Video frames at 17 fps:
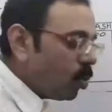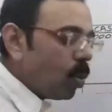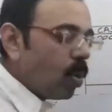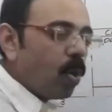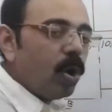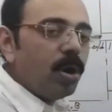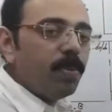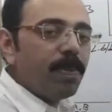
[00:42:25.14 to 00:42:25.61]

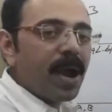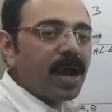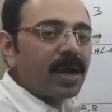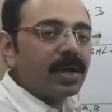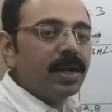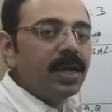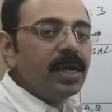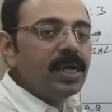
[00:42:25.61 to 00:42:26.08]
old
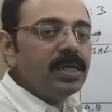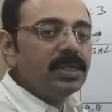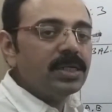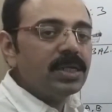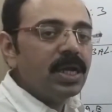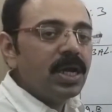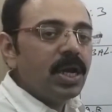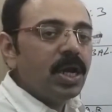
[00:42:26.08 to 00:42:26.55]

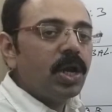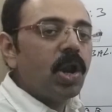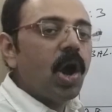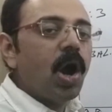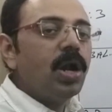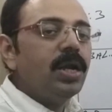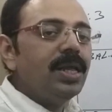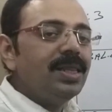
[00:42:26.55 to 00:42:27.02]
partners,
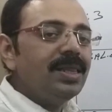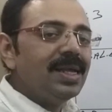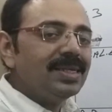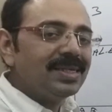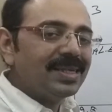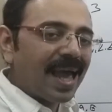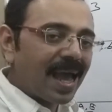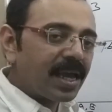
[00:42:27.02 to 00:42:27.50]
not in
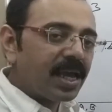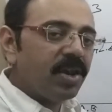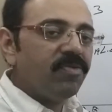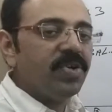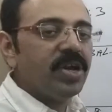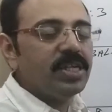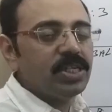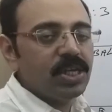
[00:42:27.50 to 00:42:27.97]
the
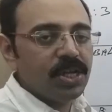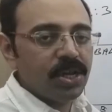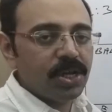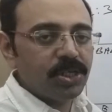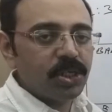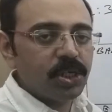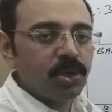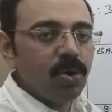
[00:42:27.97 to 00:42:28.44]
sacrificing
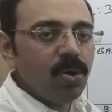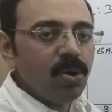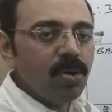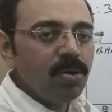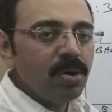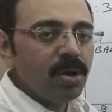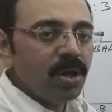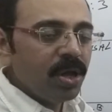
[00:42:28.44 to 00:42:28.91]

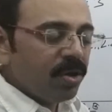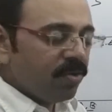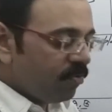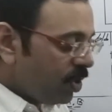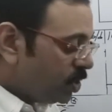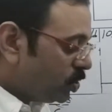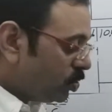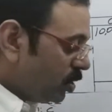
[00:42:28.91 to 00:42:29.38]
ratio,
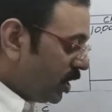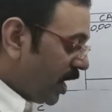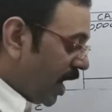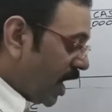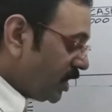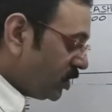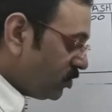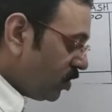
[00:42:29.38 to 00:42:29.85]
we should
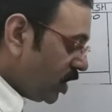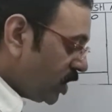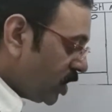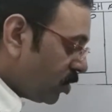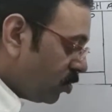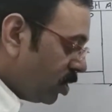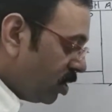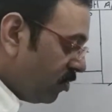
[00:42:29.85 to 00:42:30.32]
transfer
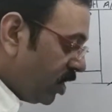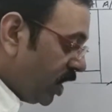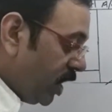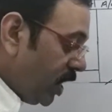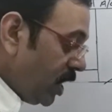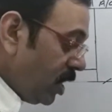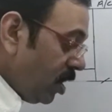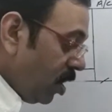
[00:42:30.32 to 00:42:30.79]
the goodwill
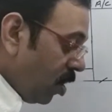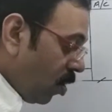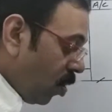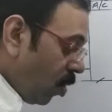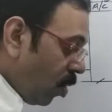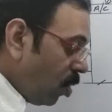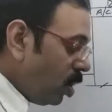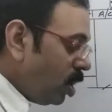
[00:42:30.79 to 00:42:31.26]
in
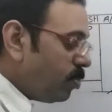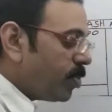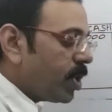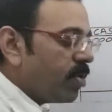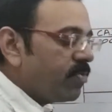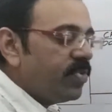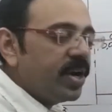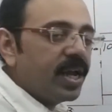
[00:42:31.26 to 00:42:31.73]
old
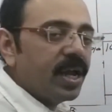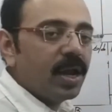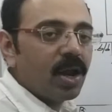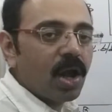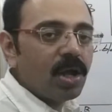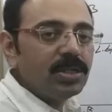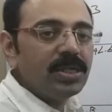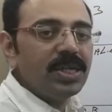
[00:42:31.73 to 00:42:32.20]
profit and
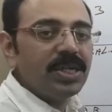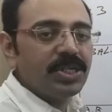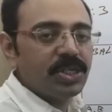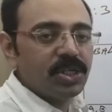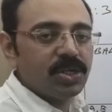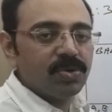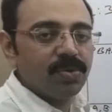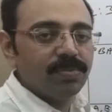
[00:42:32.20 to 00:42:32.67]
loss
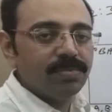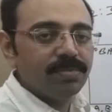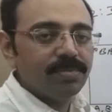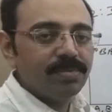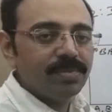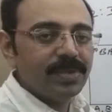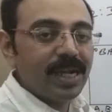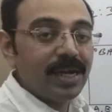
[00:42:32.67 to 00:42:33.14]
ratio.
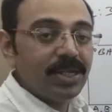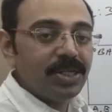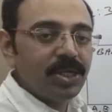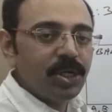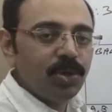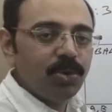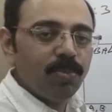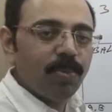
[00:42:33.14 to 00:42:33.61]
That is
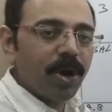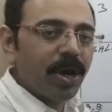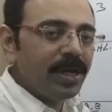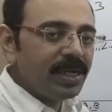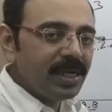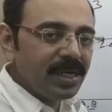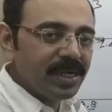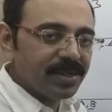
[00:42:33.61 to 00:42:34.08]
a new
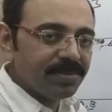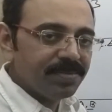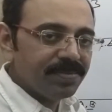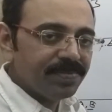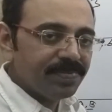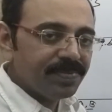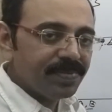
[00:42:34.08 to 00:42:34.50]
point here.